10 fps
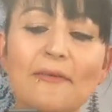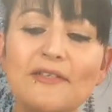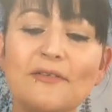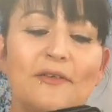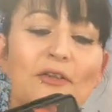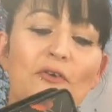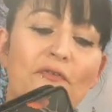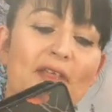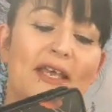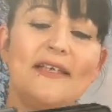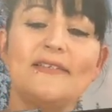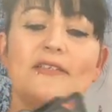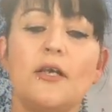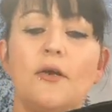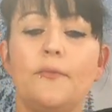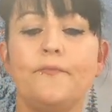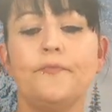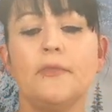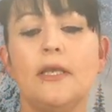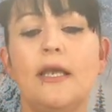absolutely love this. So
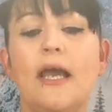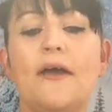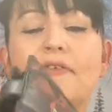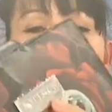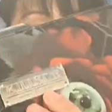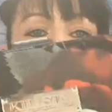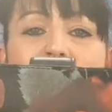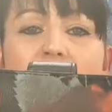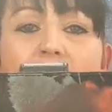at the front it